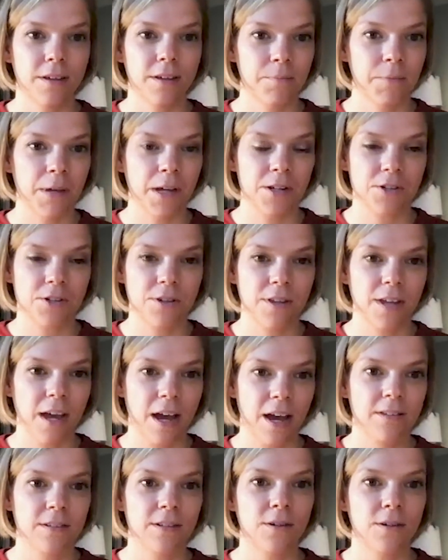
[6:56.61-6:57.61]
making sure the
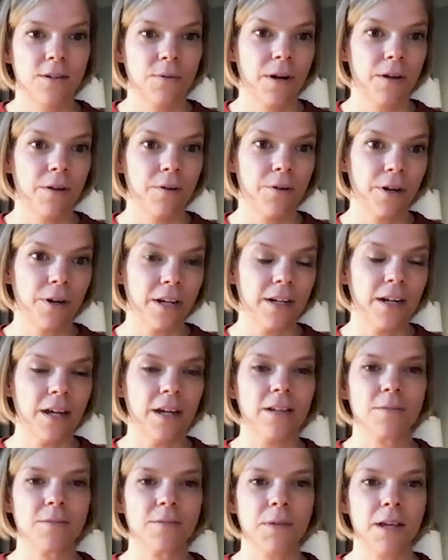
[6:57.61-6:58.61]
assets are well
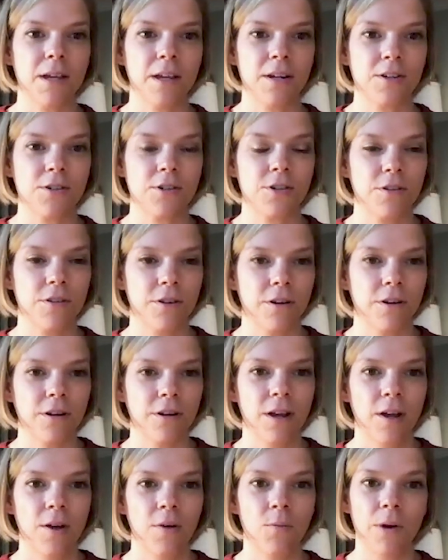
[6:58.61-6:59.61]
organized, making sure they're
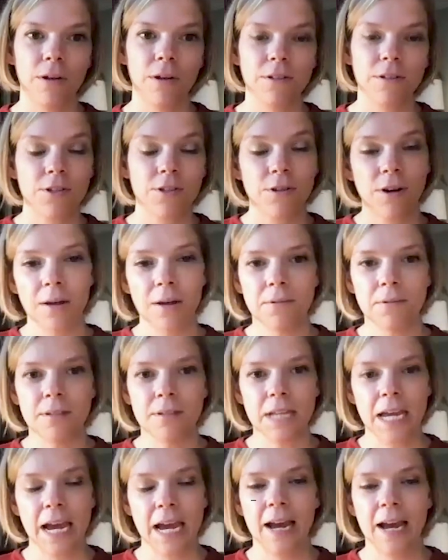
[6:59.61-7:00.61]
well described
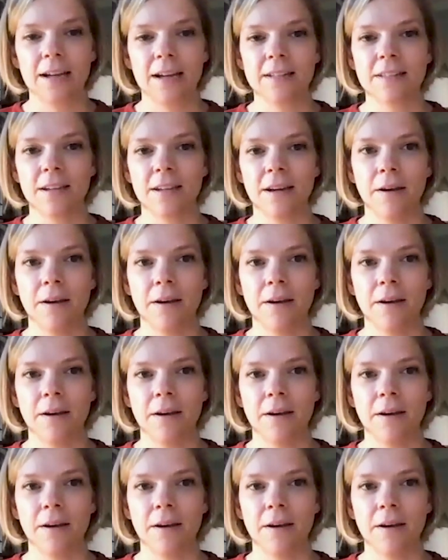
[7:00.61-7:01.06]
and tagged,